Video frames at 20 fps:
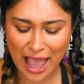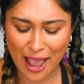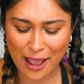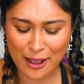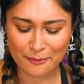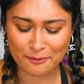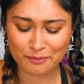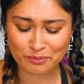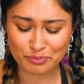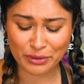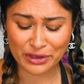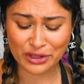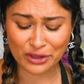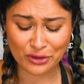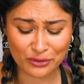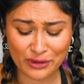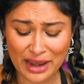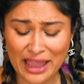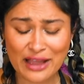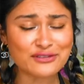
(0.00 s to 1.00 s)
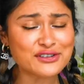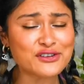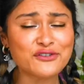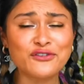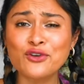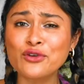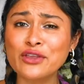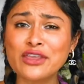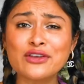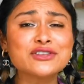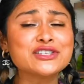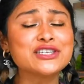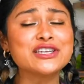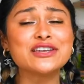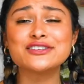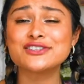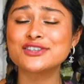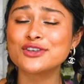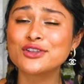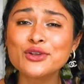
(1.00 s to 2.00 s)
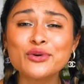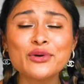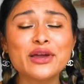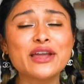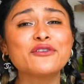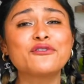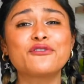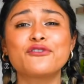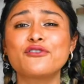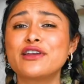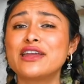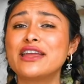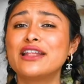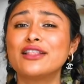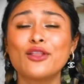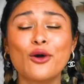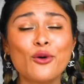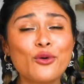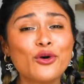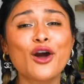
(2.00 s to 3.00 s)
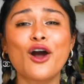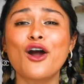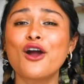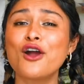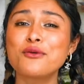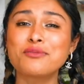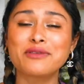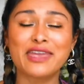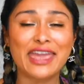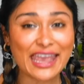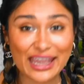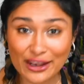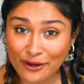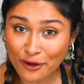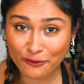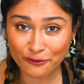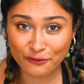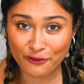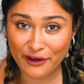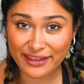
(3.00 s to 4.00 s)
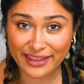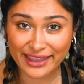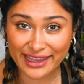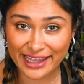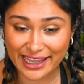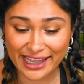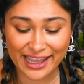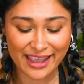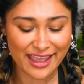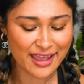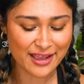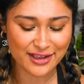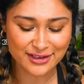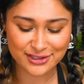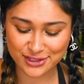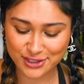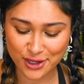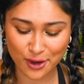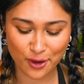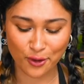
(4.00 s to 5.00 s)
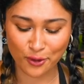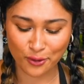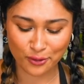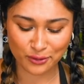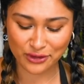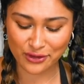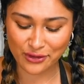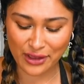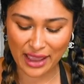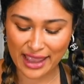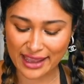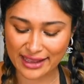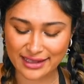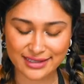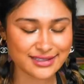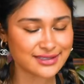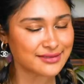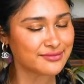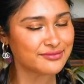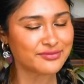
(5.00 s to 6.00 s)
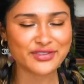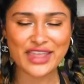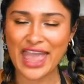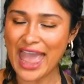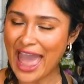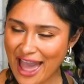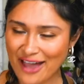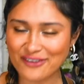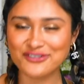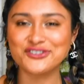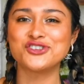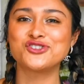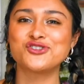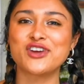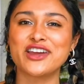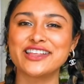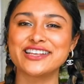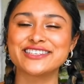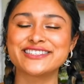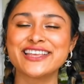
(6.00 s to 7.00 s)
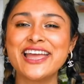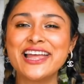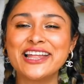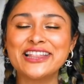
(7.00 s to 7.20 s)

um, but you don't have to feel guilty. It's gluten-free, low-carb, keto-friendly. So you guys have to try this.